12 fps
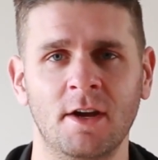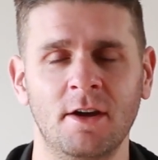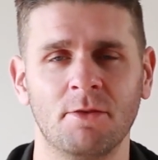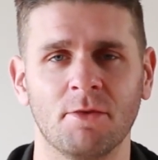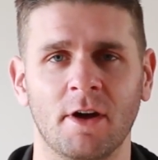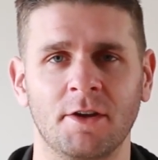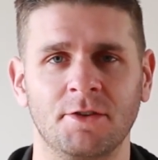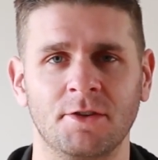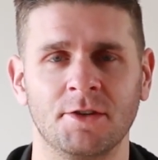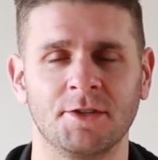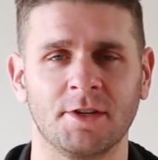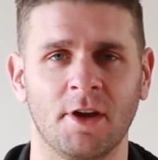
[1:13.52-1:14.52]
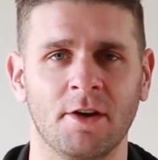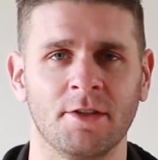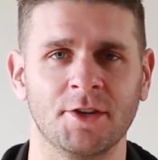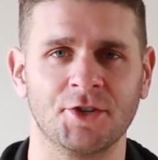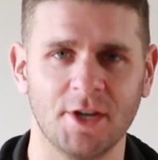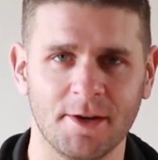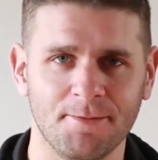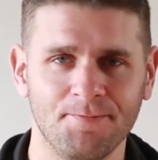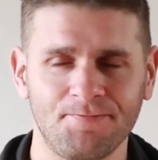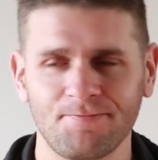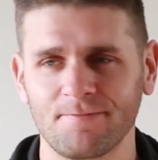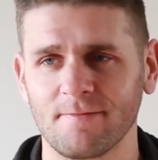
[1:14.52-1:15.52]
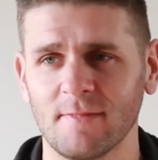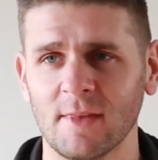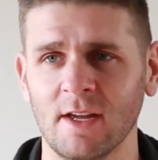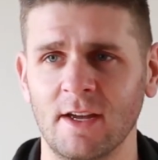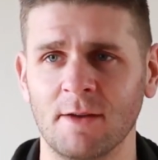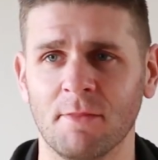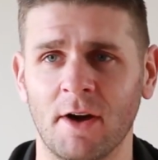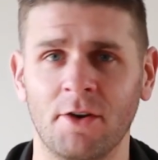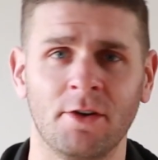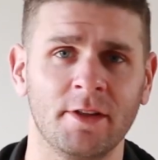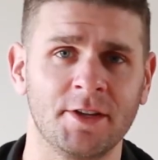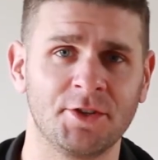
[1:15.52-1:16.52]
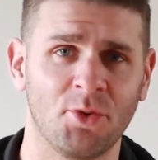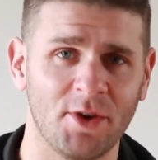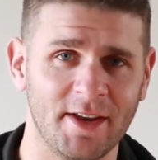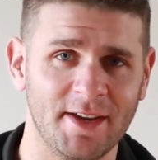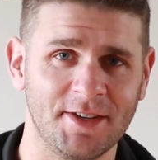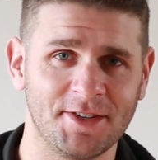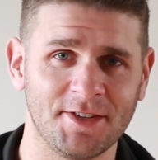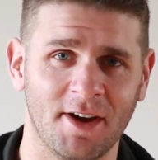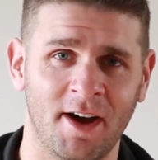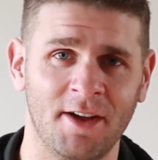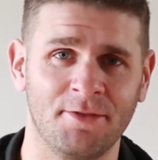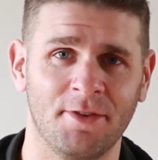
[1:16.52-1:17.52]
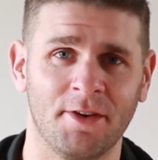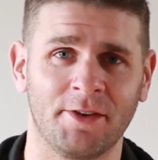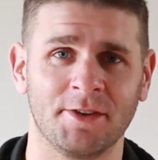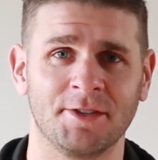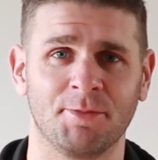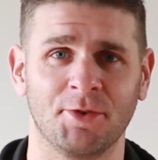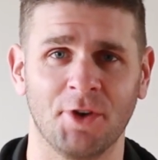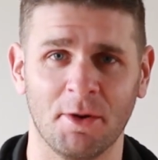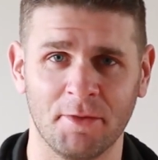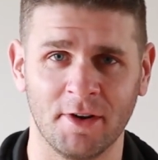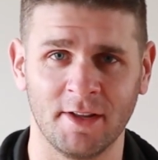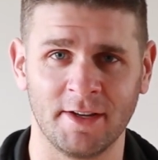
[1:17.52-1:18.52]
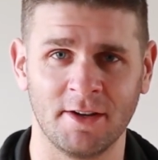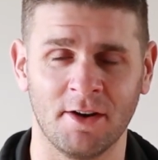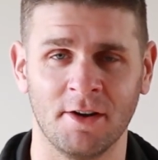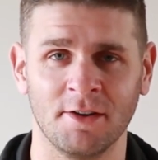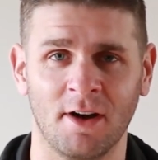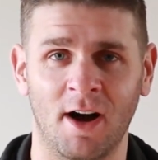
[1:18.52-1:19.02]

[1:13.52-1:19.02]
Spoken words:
when I used to go to the gym in my early 20s, I focused predominantly on